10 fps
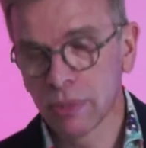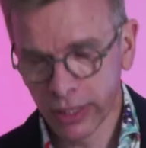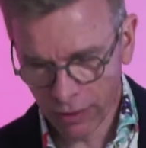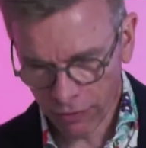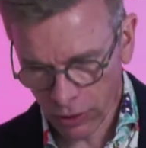
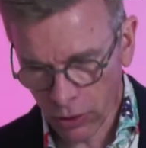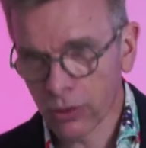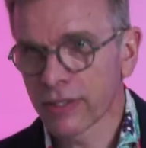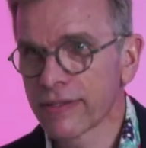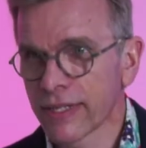believe in
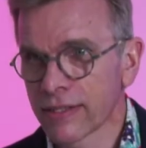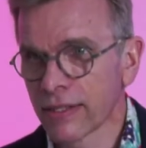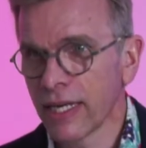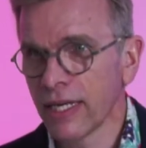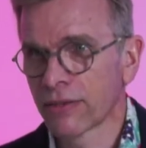God, he says
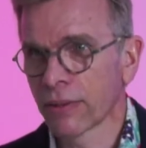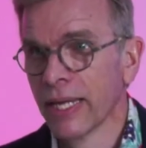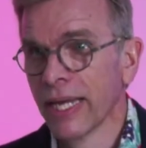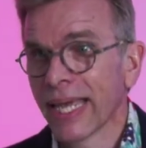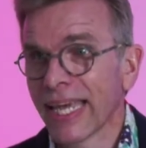later,
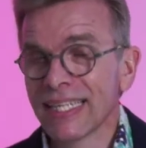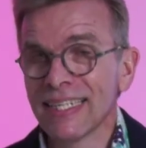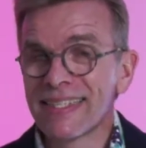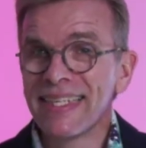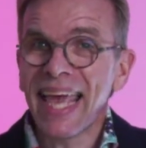it
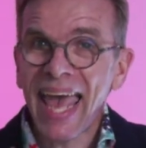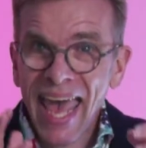is the